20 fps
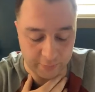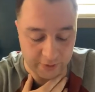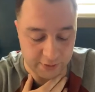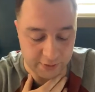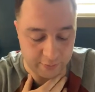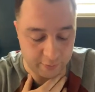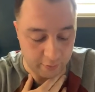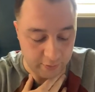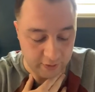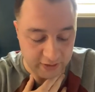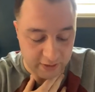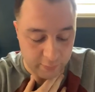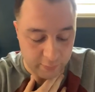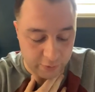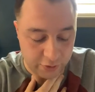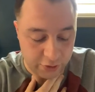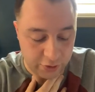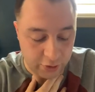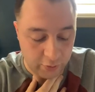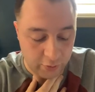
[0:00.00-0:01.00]
his throat like he
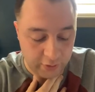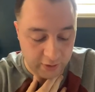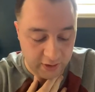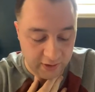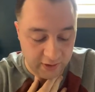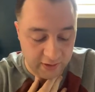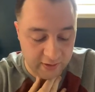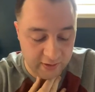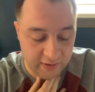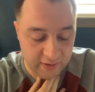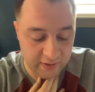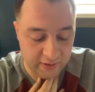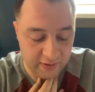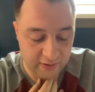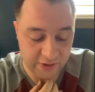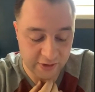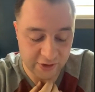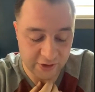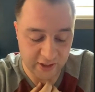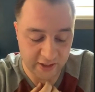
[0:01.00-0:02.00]
was choking,
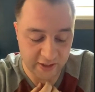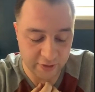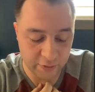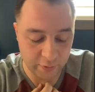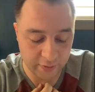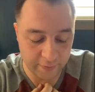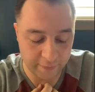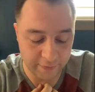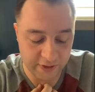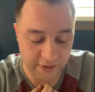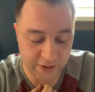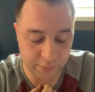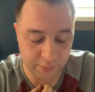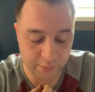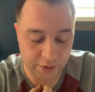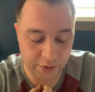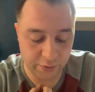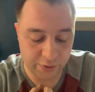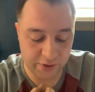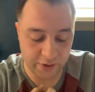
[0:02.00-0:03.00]
and Johnny knew that Vincent
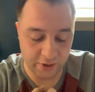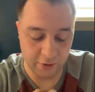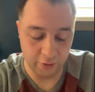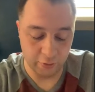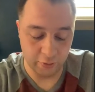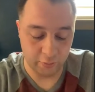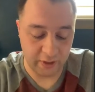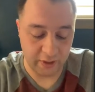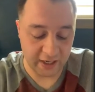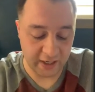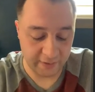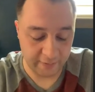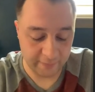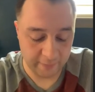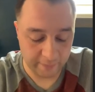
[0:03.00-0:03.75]
was using a garrote.